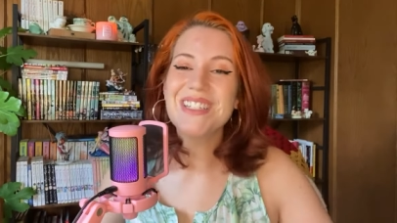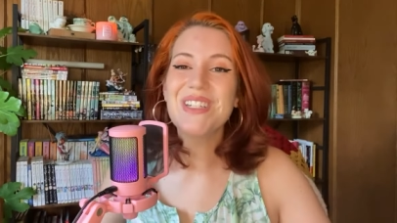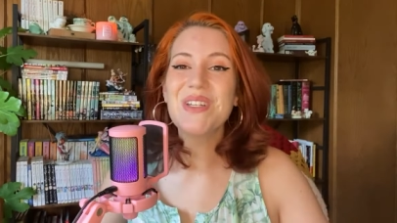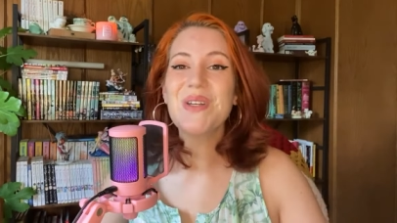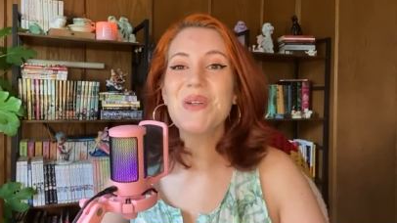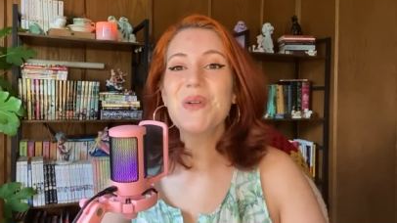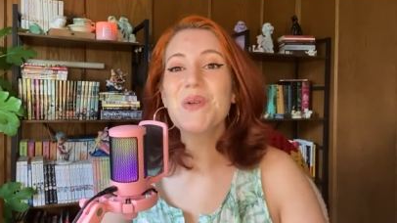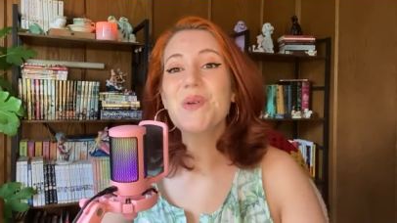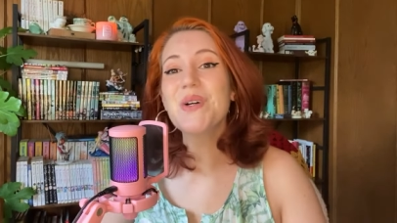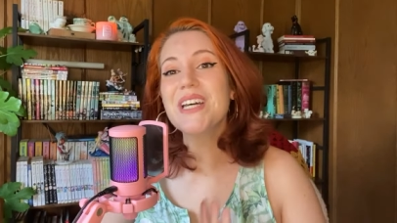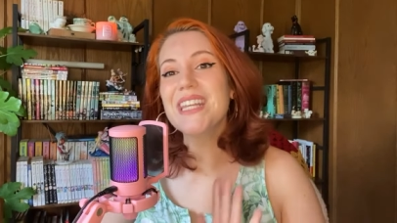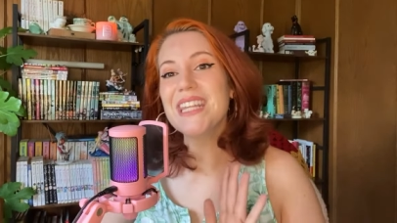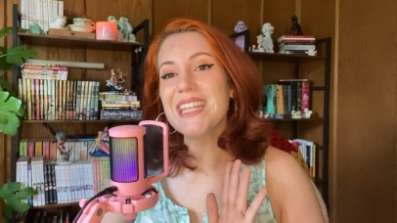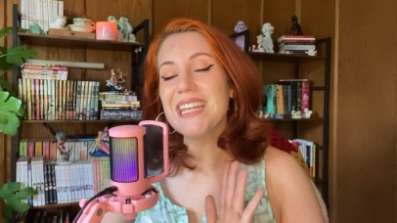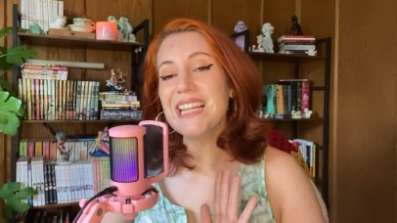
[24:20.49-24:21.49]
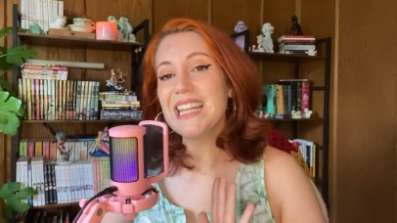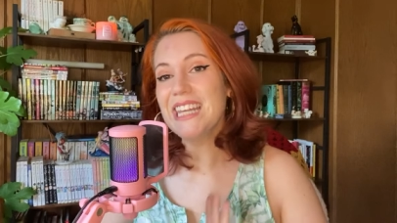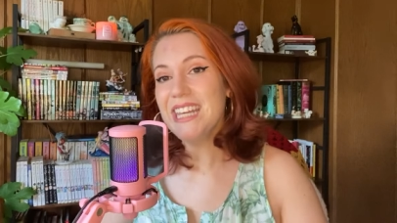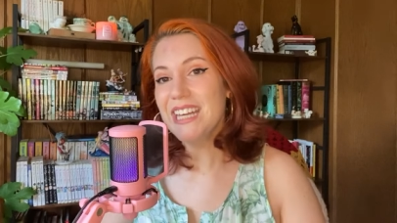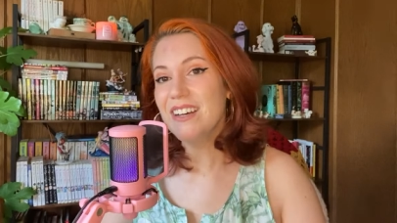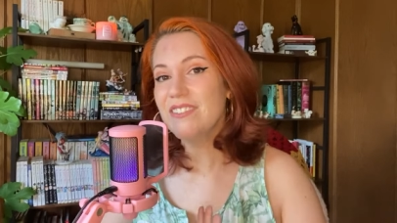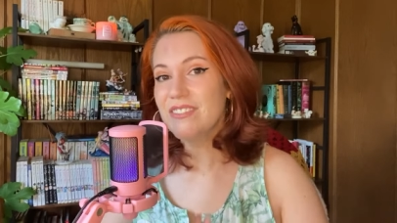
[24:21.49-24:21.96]
to the
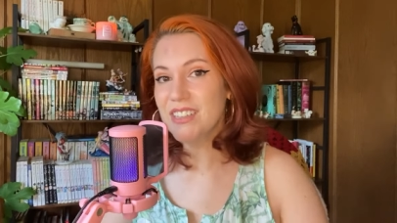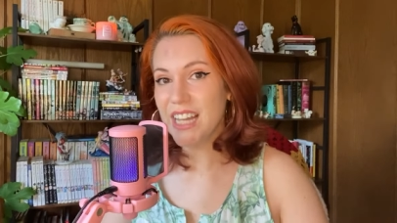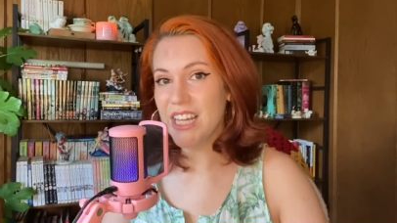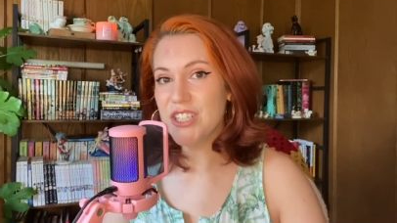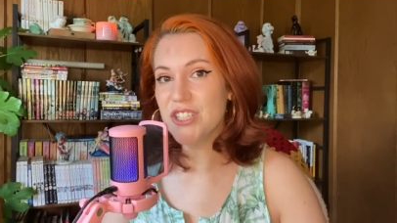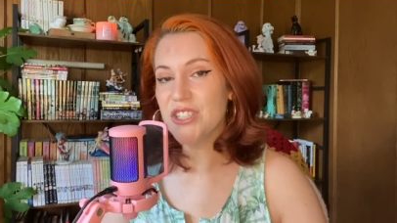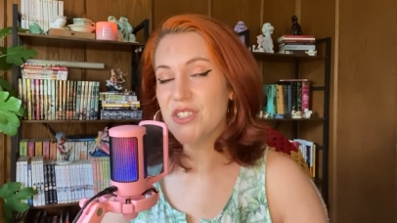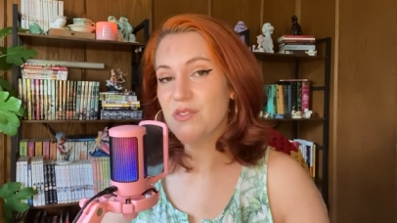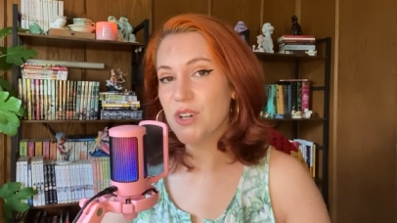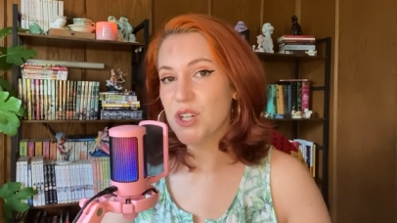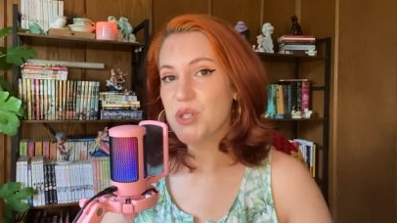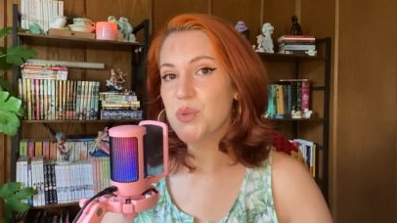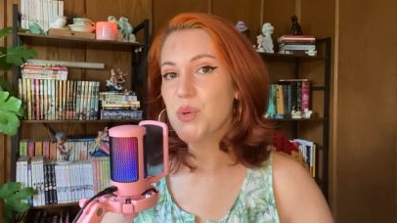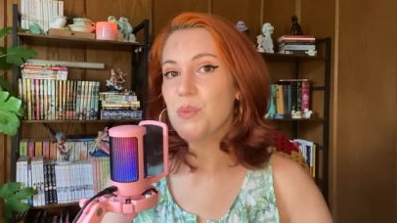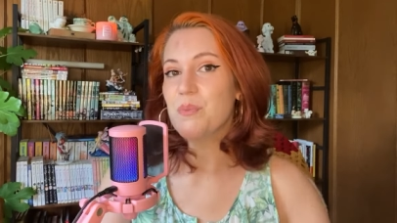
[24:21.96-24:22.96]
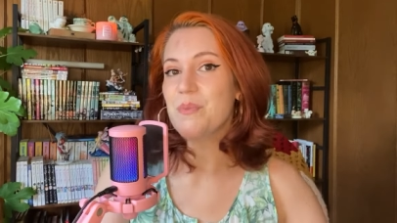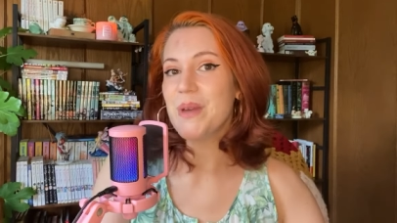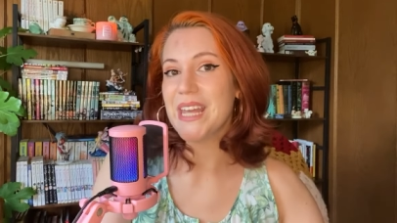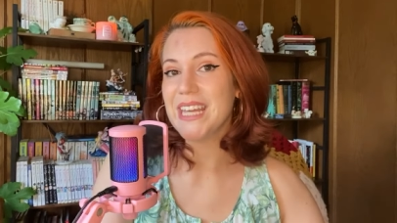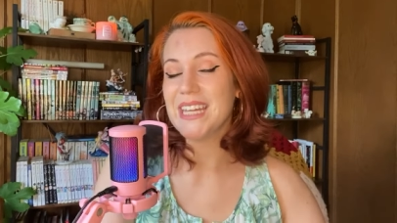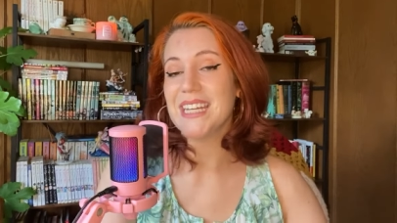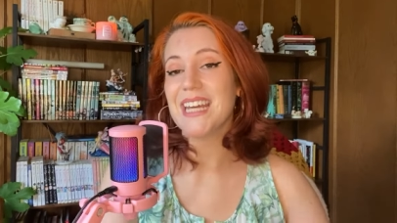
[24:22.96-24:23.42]
League of Legends virtual
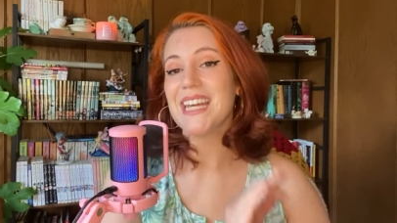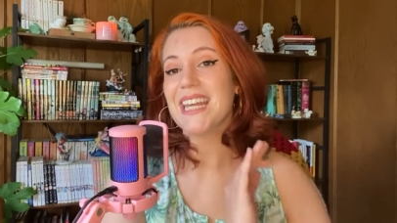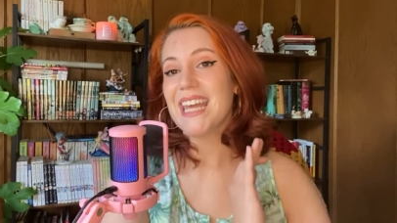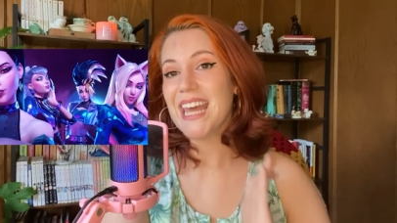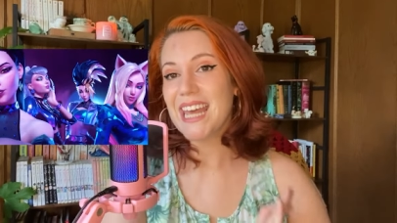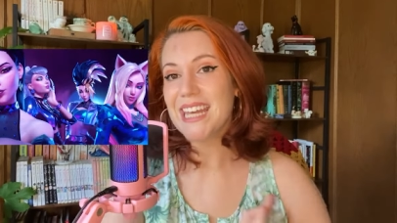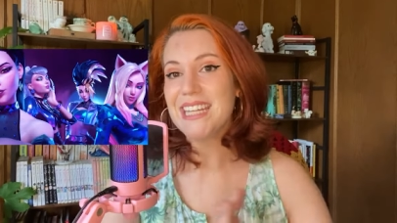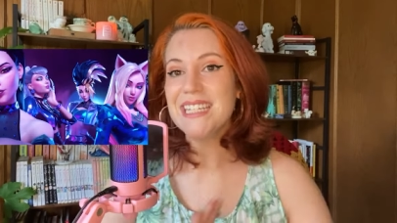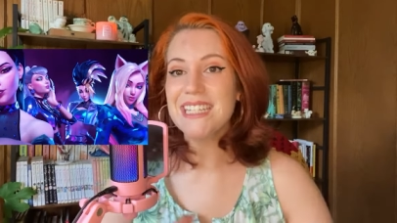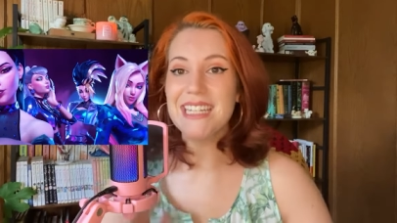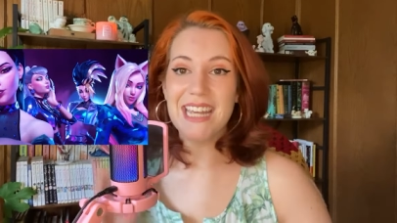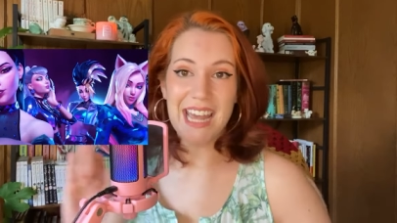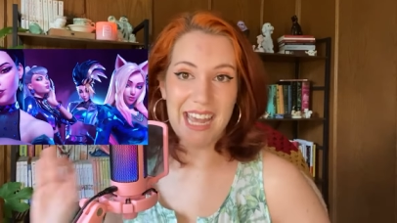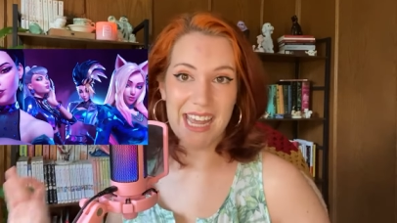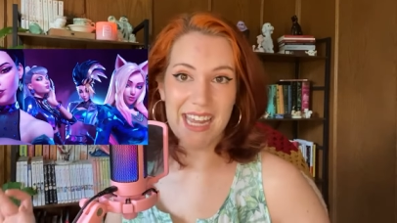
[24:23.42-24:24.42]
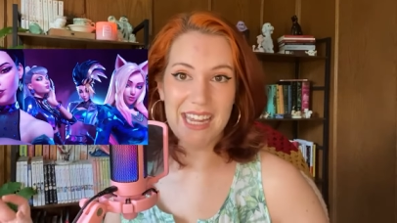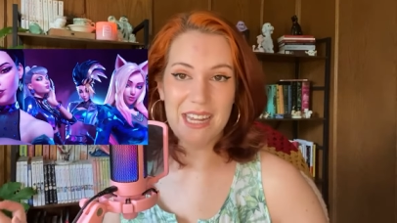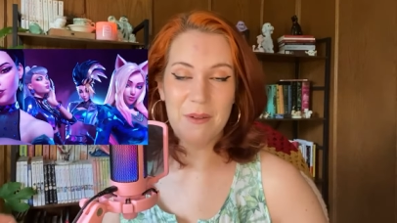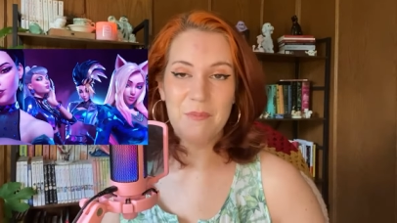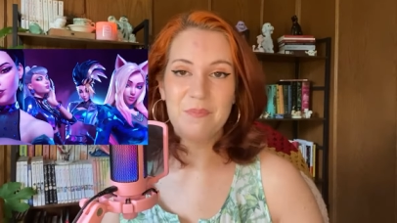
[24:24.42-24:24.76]
band K D A.